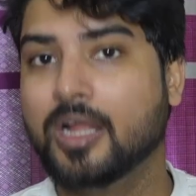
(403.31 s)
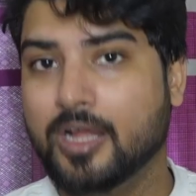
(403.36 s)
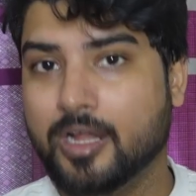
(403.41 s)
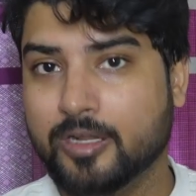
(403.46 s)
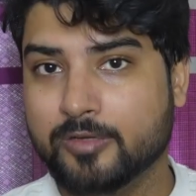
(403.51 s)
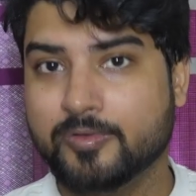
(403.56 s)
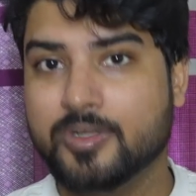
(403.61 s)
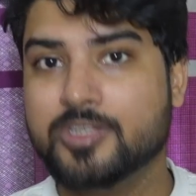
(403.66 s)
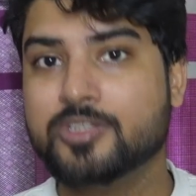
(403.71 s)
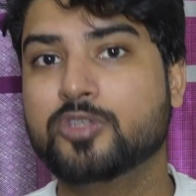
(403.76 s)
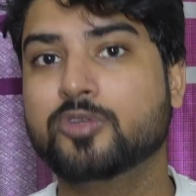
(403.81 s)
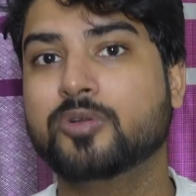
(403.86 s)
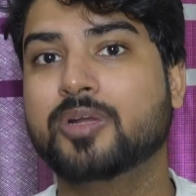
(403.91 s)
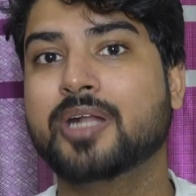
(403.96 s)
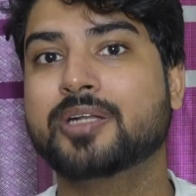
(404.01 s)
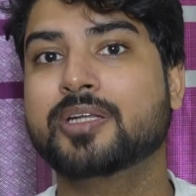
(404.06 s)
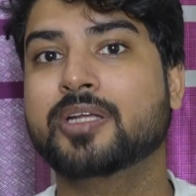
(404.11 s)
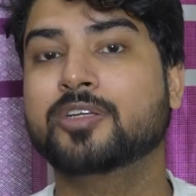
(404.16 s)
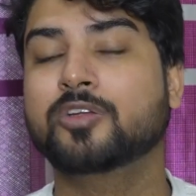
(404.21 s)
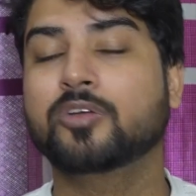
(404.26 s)
And once you
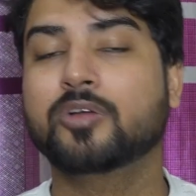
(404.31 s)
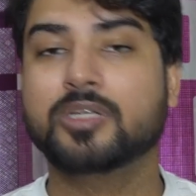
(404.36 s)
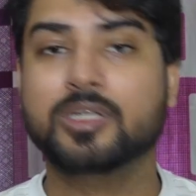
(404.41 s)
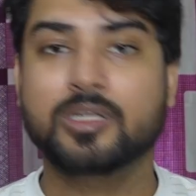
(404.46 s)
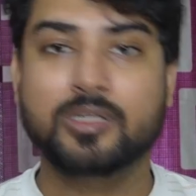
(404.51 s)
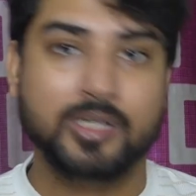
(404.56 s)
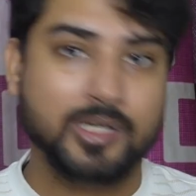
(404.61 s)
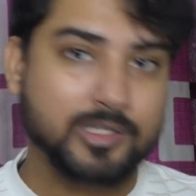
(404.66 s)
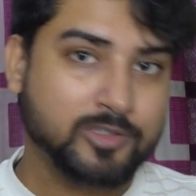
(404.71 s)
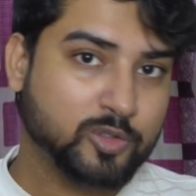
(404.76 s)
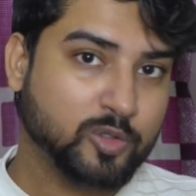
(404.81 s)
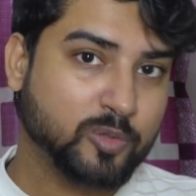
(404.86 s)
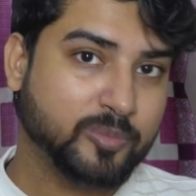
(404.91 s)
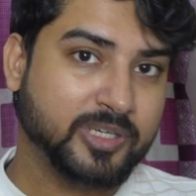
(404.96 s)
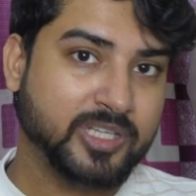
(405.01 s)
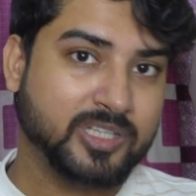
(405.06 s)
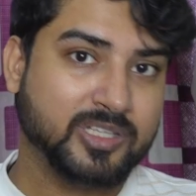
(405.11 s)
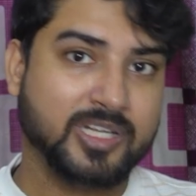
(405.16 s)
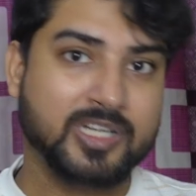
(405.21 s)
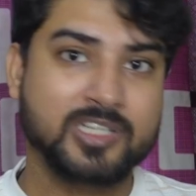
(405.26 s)
get in, you're going to learn so
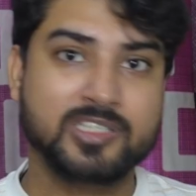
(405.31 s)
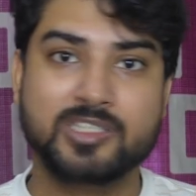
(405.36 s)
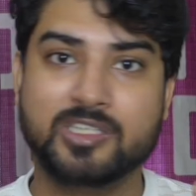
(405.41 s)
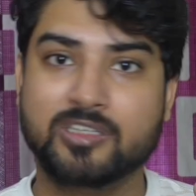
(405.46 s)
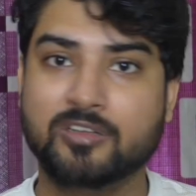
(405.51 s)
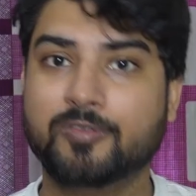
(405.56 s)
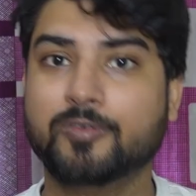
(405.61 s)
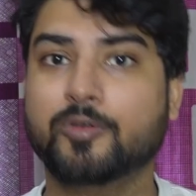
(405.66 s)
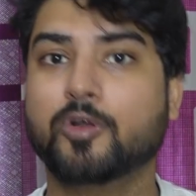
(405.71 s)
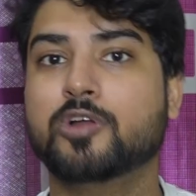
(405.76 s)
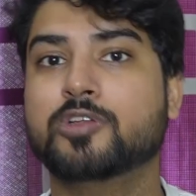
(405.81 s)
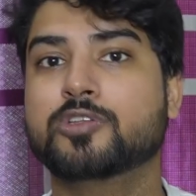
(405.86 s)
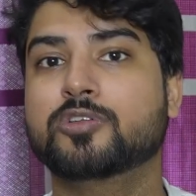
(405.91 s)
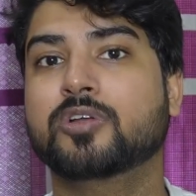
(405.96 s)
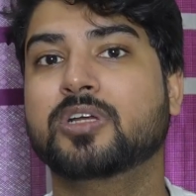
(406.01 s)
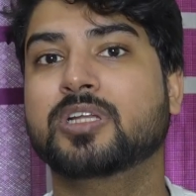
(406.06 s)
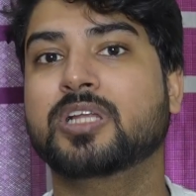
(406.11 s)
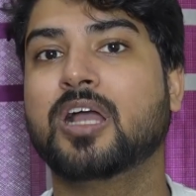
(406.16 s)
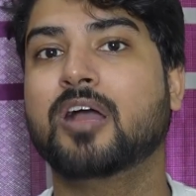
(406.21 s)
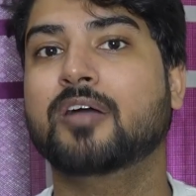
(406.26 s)
many things. And of course,
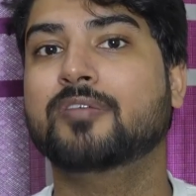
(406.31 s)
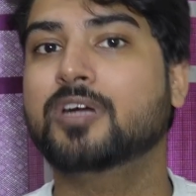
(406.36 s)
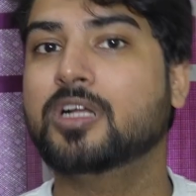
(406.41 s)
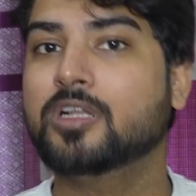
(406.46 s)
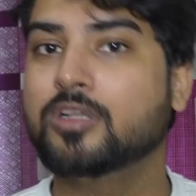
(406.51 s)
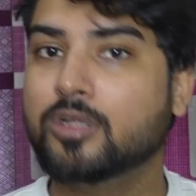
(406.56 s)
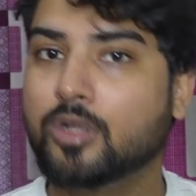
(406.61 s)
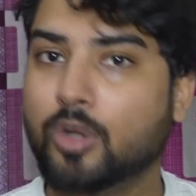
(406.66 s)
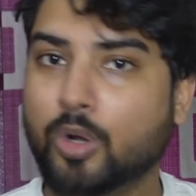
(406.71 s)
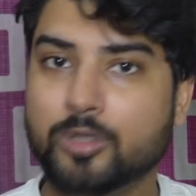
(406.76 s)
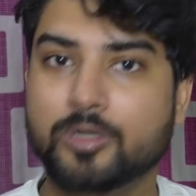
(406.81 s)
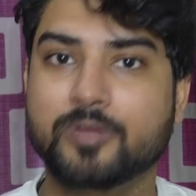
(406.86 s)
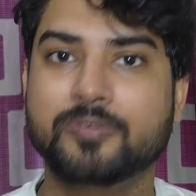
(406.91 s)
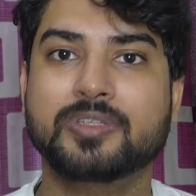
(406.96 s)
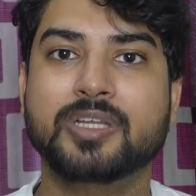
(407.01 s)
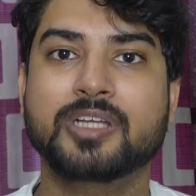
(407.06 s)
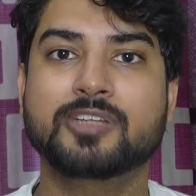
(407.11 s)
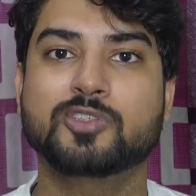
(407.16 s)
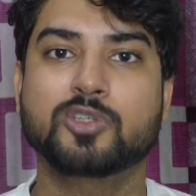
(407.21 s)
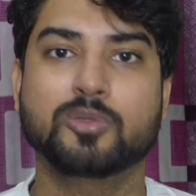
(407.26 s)
you're going to have a lot of
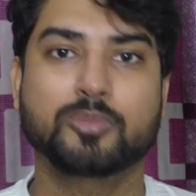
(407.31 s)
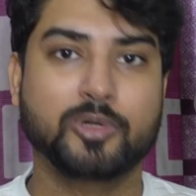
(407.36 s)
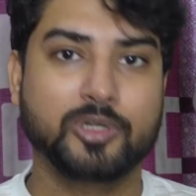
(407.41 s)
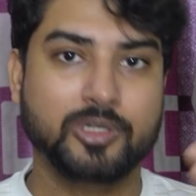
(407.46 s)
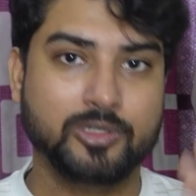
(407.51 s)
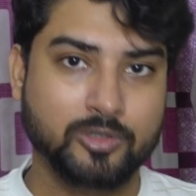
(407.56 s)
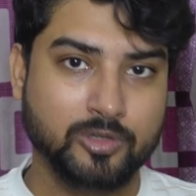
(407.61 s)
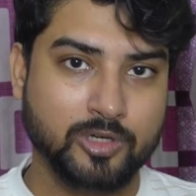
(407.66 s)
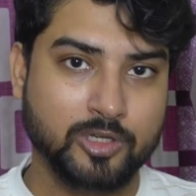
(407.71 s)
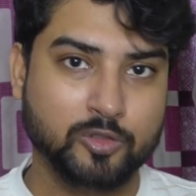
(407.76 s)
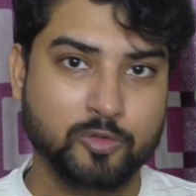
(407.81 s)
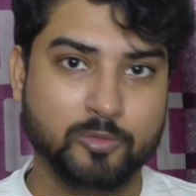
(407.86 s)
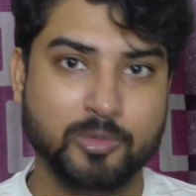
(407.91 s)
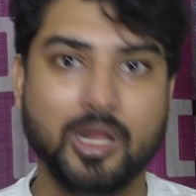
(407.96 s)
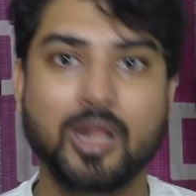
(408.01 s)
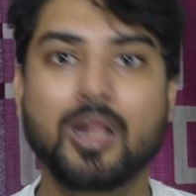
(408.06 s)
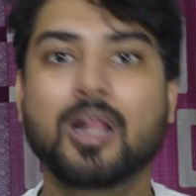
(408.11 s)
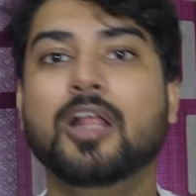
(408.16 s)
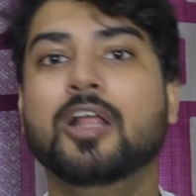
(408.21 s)
things to put in your resume.